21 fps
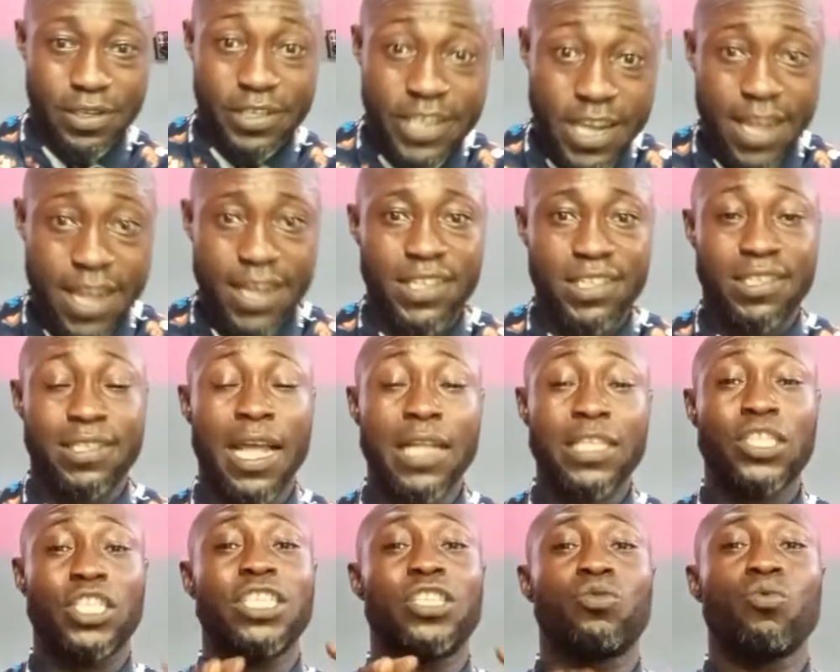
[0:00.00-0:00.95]
Yes,
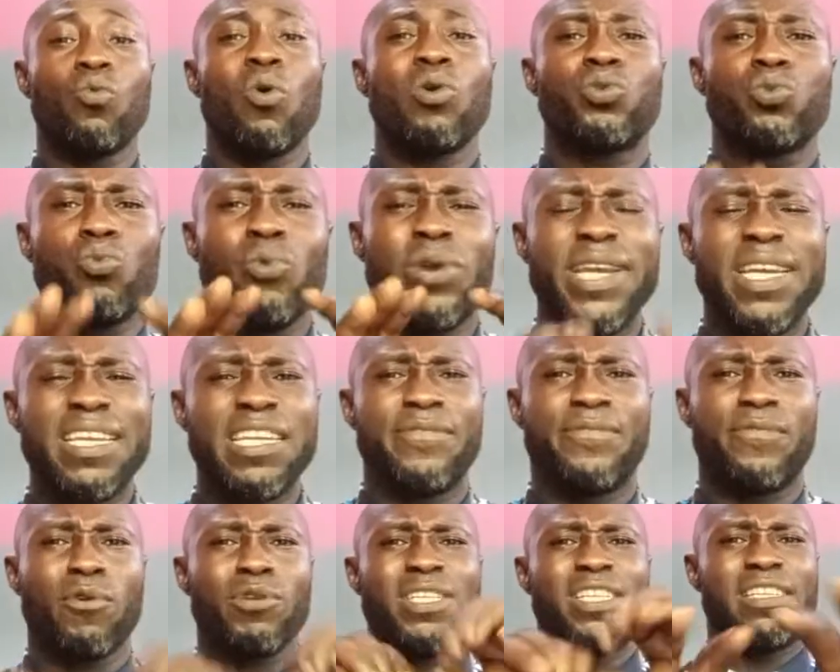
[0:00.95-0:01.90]
that is what we
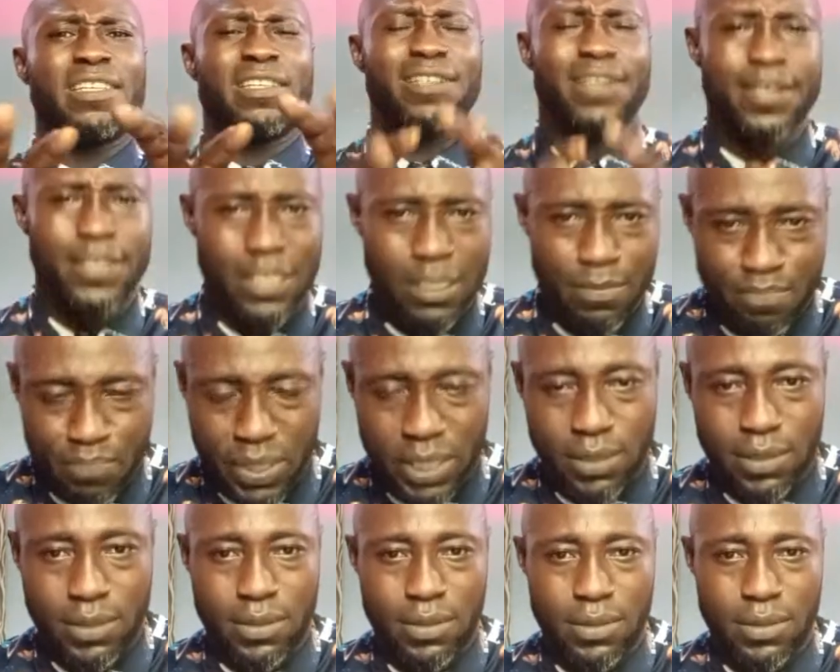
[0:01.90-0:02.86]
need for this recipe.